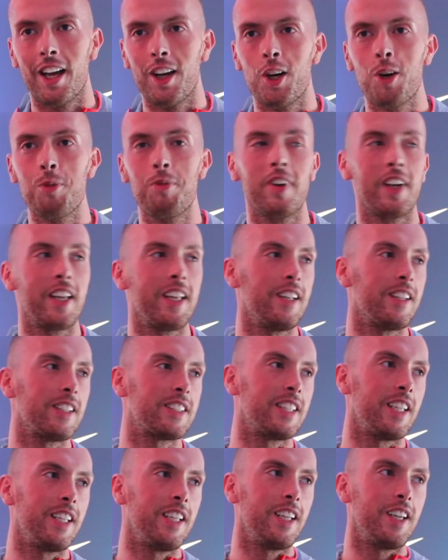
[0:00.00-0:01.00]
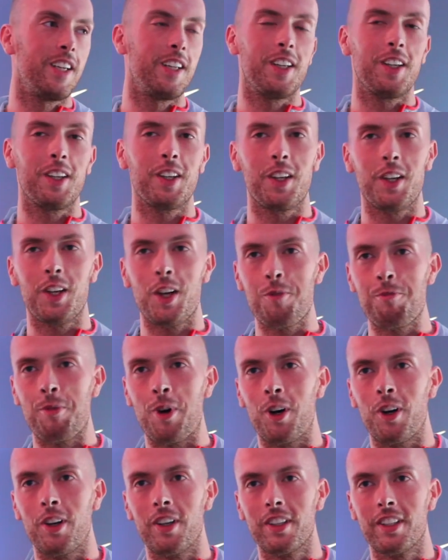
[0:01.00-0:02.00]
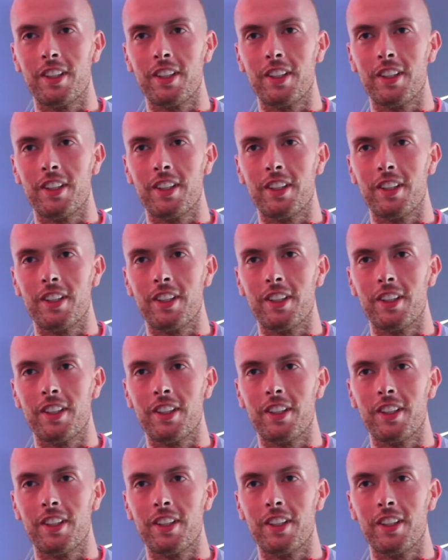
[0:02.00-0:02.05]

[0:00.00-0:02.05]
yeah, hopefully you'll see a lot more